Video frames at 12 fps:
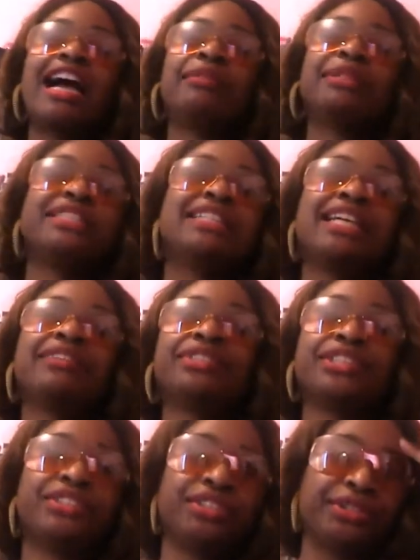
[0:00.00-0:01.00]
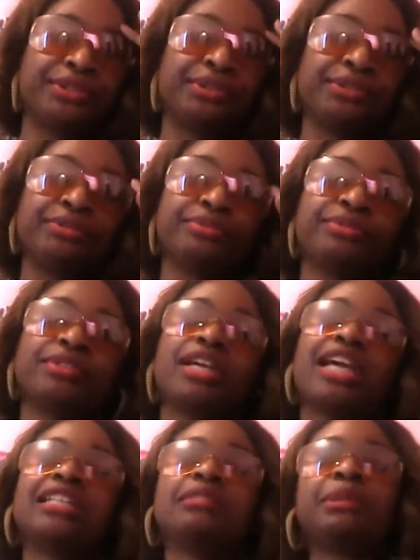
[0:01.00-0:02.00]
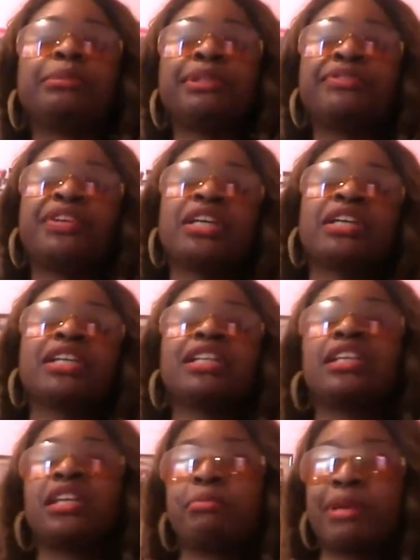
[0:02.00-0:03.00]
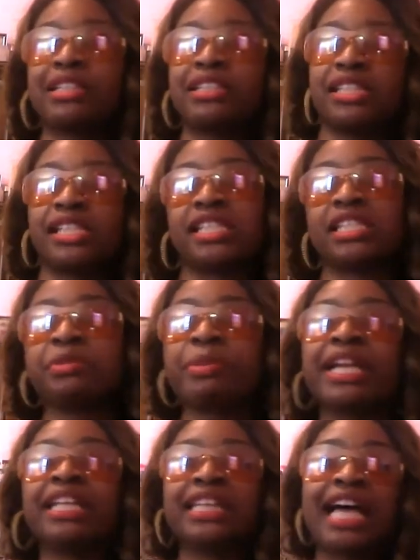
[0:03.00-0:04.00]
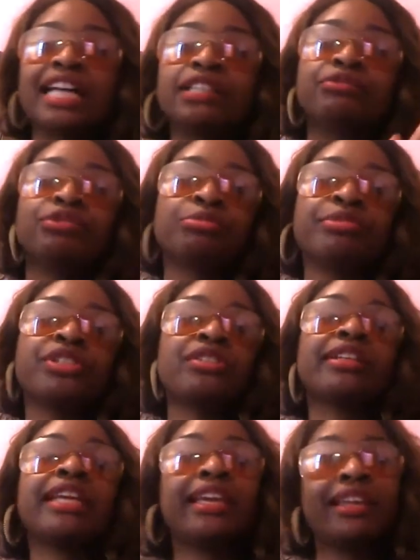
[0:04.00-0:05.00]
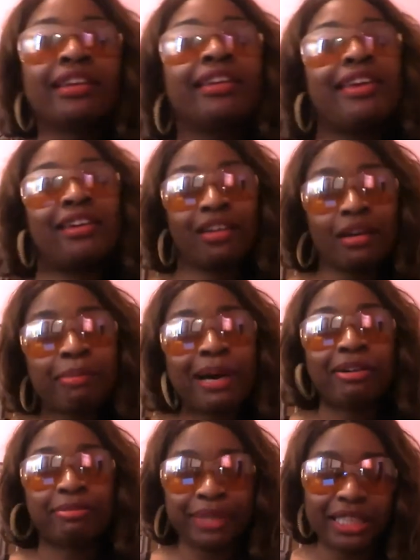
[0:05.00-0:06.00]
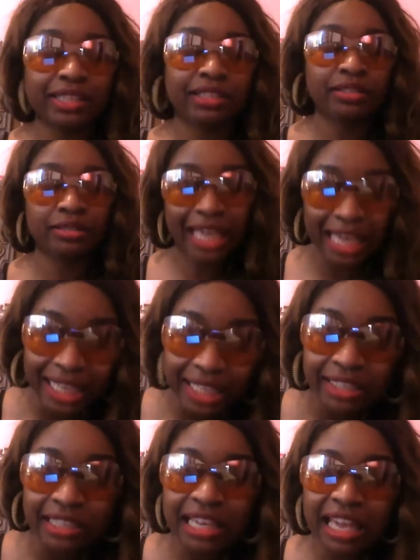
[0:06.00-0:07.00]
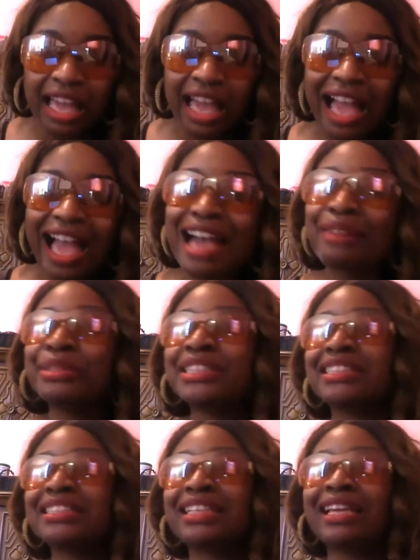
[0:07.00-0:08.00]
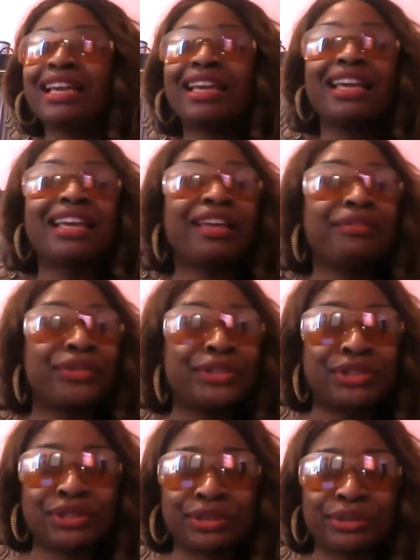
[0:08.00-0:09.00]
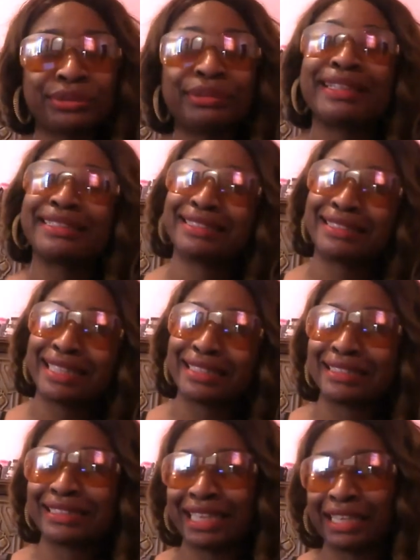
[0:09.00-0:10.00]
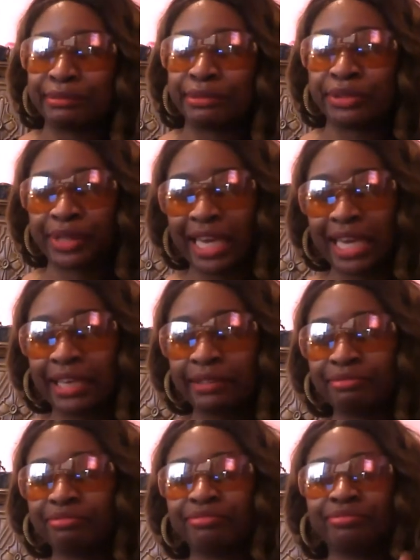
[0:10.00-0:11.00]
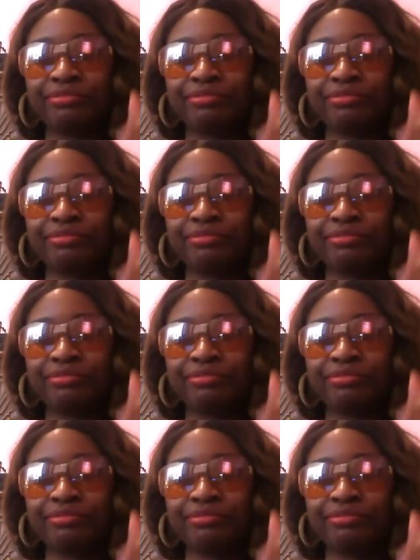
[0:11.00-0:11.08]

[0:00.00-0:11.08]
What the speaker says: I would never do. And let me be very clear about this, because there's been a lot of rumors on the internet about me, okay? I would never do a sex tape, okay?